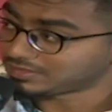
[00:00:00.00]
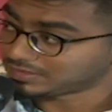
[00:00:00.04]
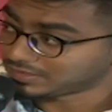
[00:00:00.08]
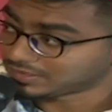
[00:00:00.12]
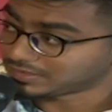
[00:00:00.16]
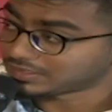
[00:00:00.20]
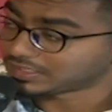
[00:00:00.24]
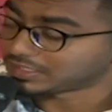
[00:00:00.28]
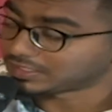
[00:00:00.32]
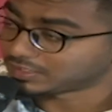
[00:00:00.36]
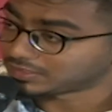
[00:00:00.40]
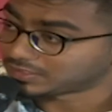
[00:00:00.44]

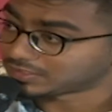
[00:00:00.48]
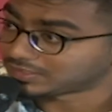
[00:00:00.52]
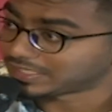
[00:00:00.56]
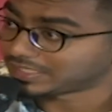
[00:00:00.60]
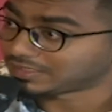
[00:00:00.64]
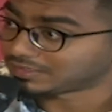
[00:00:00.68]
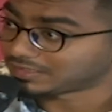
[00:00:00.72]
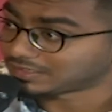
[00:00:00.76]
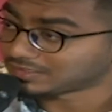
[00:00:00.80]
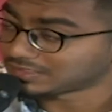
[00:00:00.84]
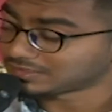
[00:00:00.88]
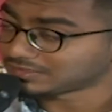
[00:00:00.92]
taking
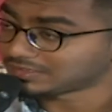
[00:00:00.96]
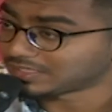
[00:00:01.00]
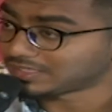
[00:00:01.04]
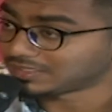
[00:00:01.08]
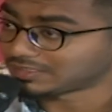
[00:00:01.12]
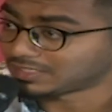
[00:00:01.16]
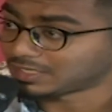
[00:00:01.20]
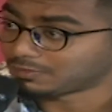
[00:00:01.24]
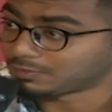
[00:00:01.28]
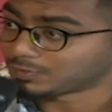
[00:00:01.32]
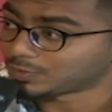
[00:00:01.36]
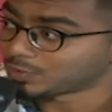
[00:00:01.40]
initiative rather than
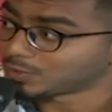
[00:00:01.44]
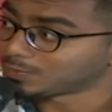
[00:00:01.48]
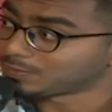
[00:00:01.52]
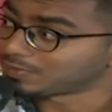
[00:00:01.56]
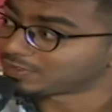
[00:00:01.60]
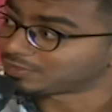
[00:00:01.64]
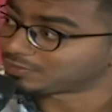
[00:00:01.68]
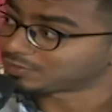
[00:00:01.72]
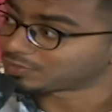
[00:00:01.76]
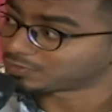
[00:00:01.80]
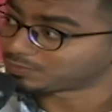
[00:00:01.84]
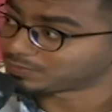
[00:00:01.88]
our human
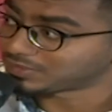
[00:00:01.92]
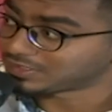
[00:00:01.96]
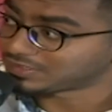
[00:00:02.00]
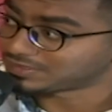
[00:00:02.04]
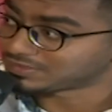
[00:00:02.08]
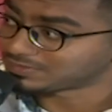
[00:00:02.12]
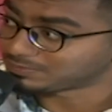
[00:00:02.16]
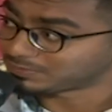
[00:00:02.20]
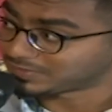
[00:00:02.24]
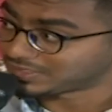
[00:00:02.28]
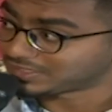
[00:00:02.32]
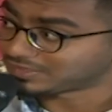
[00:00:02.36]
resource
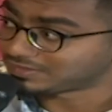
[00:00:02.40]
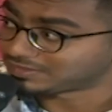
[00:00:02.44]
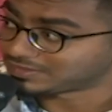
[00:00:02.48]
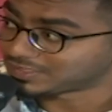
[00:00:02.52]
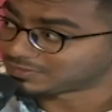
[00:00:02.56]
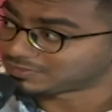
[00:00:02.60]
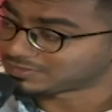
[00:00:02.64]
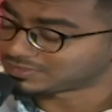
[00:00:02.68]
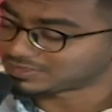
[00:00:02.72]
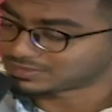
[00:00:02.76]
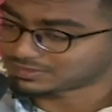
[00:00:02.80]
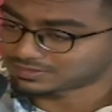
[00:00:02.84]
minister,
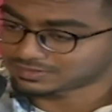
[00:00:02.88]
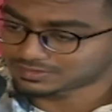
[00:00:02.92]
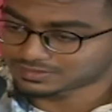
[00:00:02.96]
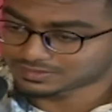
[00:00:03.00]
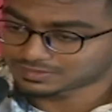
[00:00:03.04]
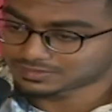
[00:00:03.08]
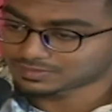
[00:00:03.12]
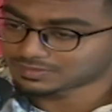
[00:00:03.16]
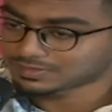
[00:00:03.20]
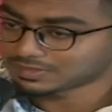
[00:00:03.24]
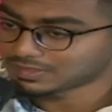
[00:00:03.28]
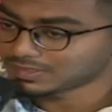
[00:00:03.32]
which is
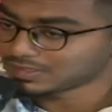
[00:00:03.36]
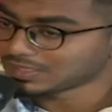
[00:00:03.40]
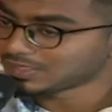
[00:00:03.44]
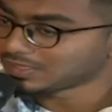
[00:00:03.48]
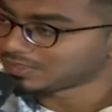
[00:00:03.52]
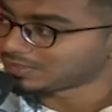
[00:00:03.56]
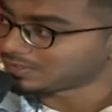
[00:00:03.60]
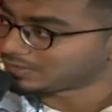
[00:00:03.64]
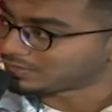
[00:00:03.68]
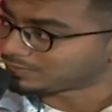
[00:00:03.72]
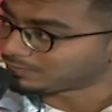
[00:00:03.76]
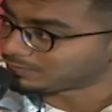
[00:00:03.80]

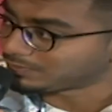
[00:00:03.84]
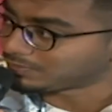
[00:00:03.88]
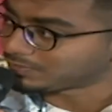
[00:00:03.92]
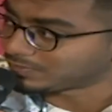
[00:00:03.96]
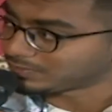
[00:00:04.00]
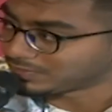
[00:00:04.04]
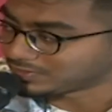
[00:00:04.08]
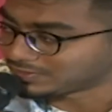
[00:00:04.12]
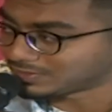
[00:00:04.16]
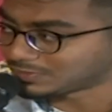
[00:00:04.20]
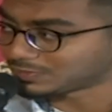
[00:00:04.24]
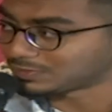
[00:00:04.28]

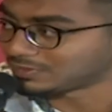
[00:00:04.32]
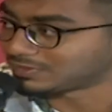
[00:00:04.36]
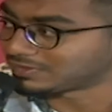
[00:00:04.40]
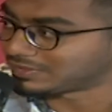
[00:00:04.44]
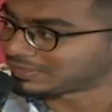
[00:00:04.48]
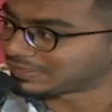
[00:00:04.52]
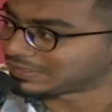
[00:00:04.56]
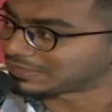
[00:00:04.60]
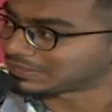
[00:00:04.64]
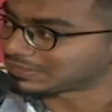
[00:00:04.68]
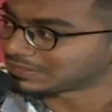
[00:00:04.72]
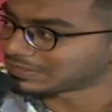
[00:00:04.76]
Mr.
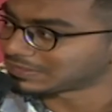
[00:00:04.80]
Kulasekharan.